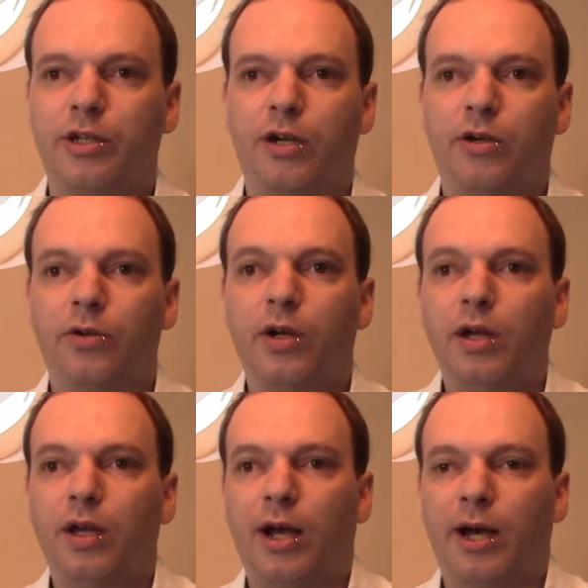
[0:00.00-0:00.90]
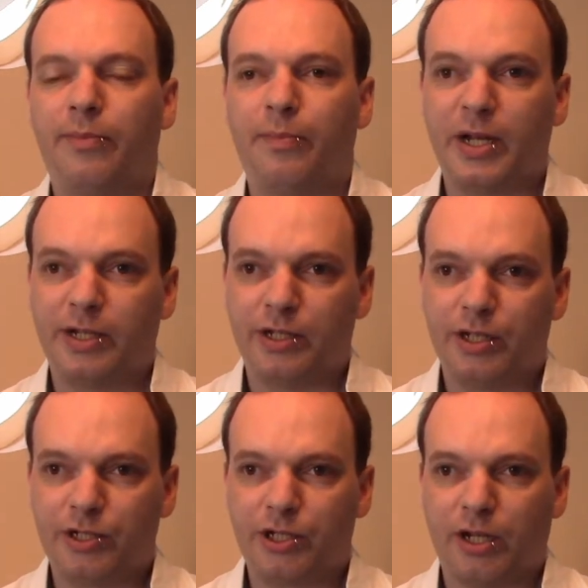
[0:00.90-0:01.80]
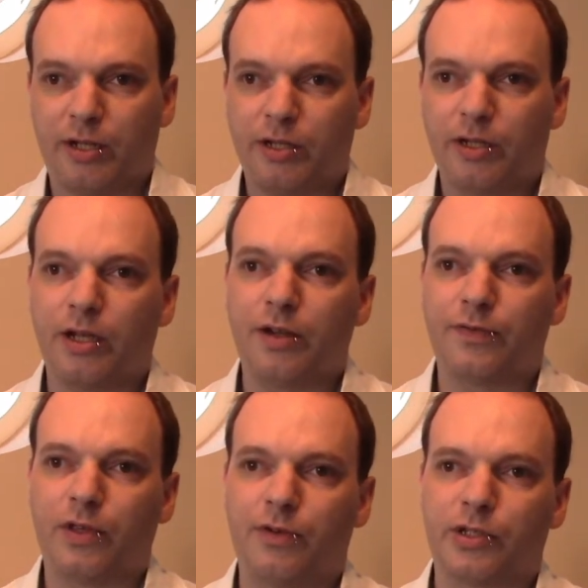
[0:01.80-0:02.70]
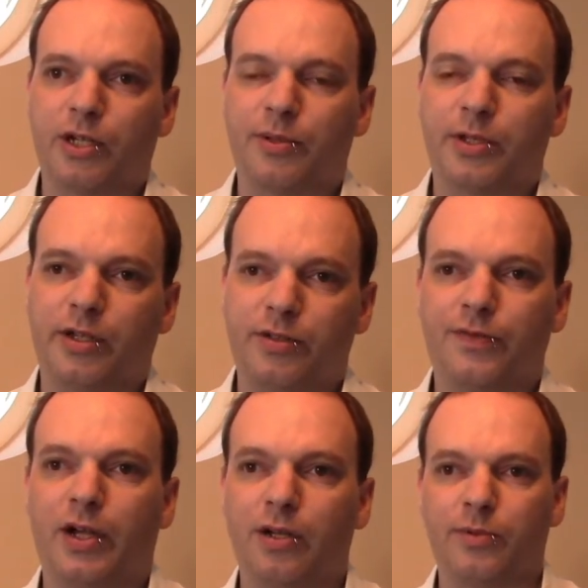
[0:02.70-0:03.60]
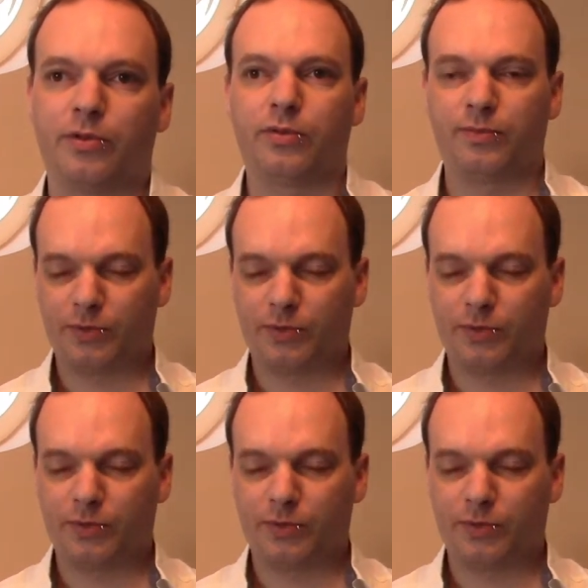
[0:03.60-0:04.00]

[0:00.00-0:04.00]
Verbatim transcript: go and manually check if there is an update available.